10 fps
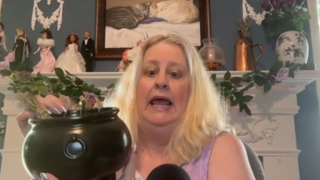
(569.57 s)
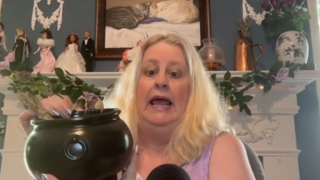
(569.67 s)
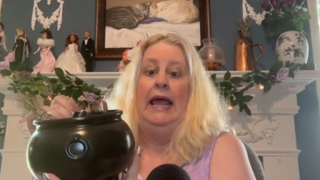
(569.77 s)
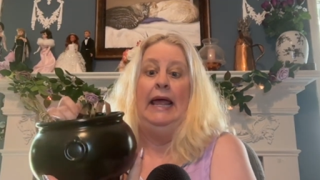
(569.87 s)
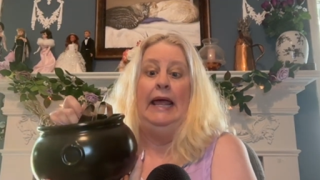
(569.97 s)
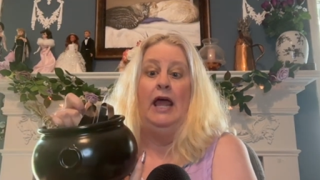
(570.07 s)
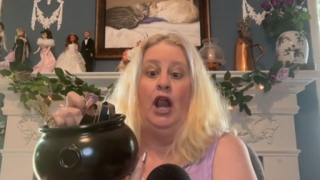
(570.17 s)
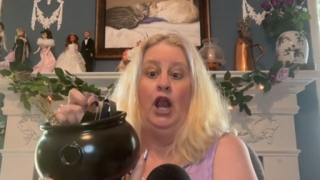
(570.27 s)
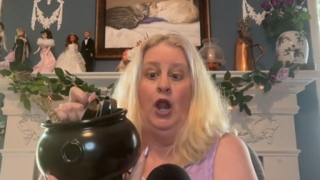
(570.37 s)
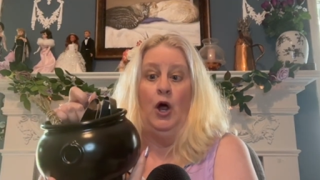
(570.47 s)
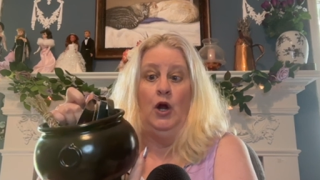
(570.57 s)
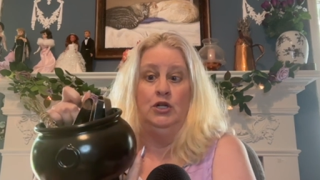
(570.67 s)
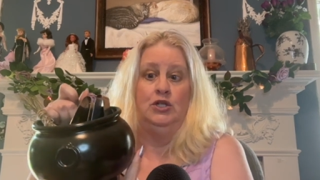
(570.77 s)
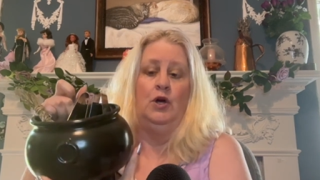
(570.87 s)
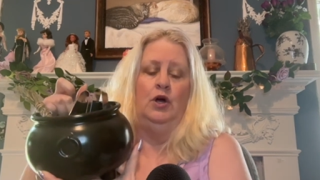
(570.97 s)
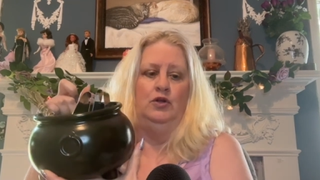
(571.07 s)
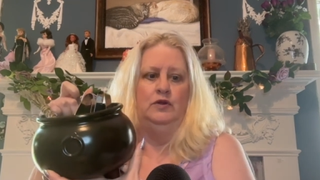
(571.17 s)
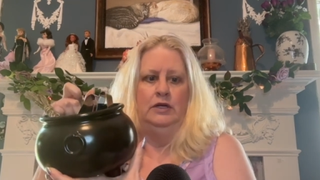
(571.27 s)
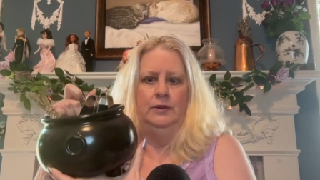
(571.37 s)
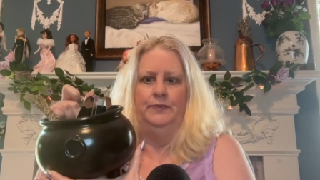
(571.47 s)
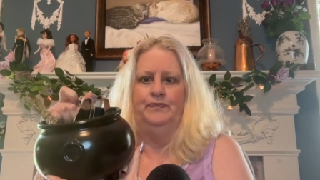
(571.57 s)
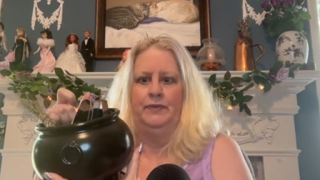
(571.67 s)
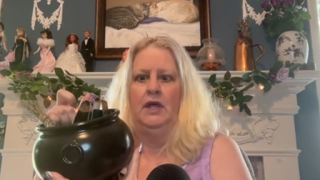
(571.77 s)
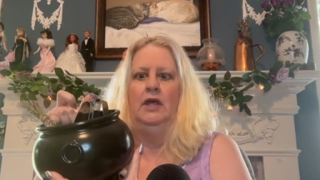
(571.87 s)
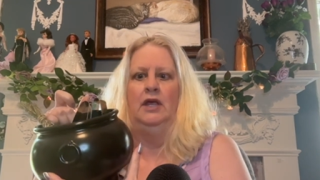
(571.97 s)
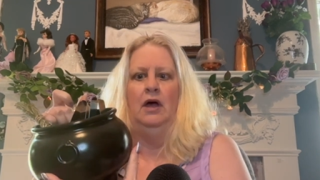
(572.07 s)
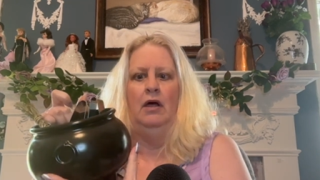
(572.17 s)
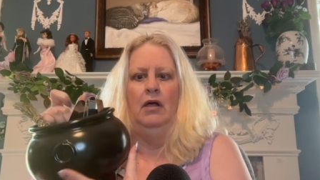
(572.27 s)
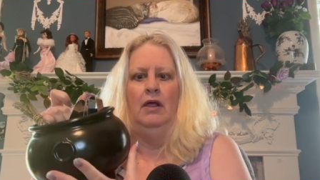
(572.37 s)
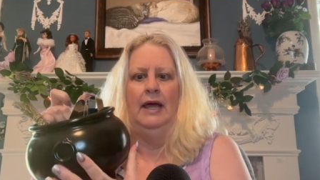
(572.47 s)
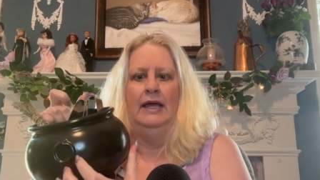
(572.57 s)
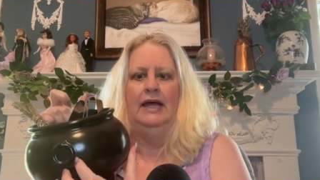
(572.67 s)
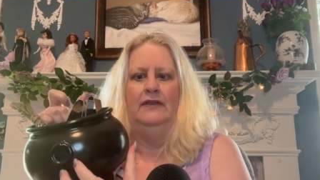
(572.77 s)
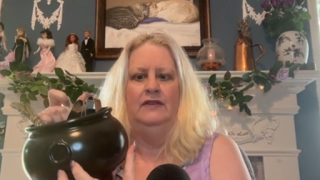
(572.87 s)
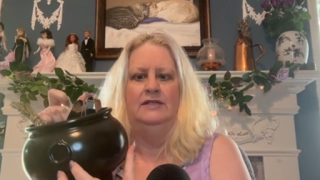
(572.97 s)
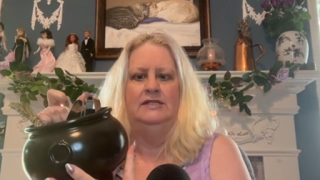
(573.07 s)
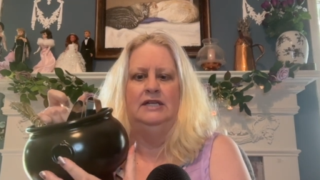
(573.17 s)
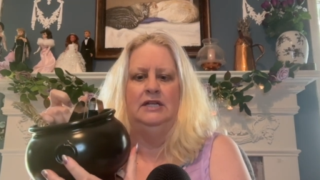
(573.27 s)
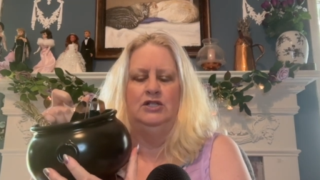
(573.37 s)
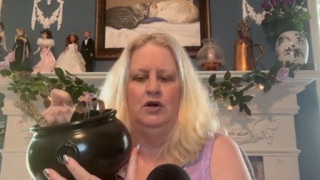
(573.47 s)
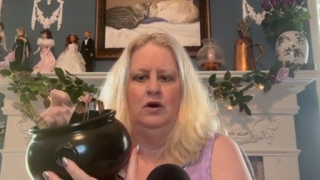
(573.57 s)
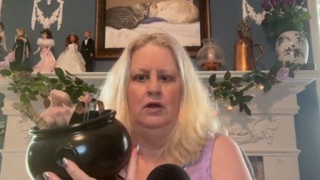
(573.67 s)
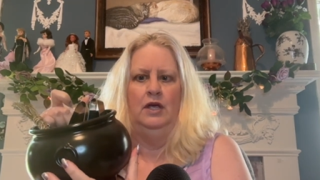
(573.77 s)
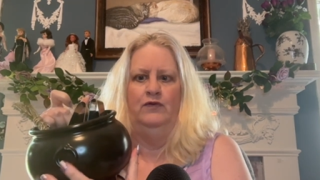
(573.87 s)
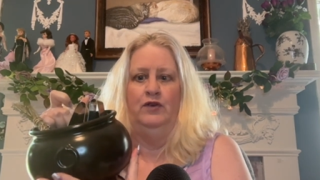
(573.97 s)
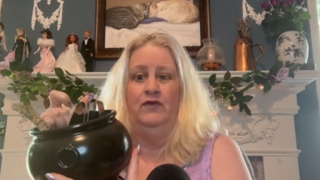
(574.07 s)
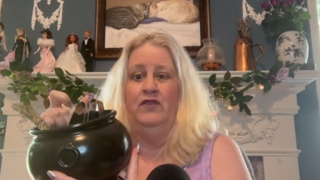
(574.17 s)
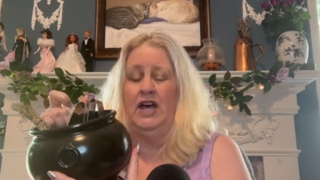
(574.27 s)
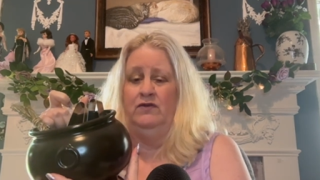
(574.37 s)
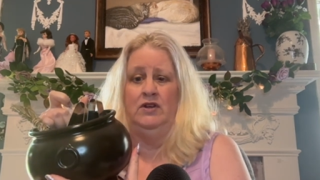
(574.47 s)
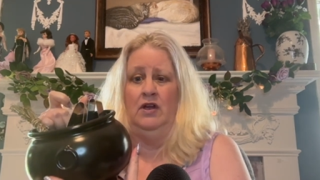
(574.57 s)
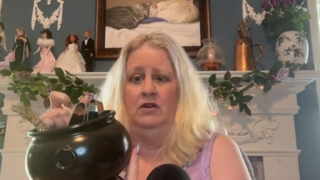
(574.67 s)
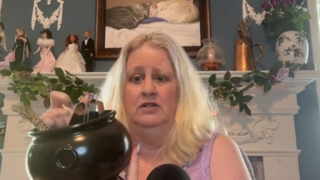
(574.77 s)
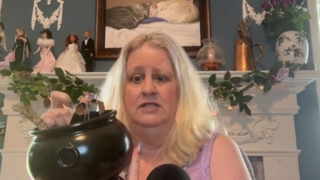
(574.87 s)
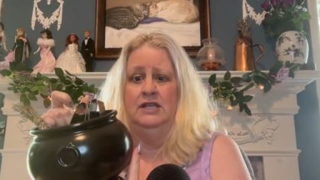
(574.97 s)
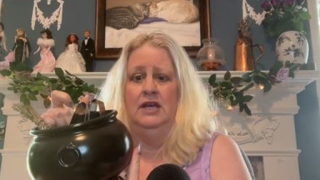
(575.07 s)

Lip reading: a large cauldron. Y'all, I got this at Target for $5.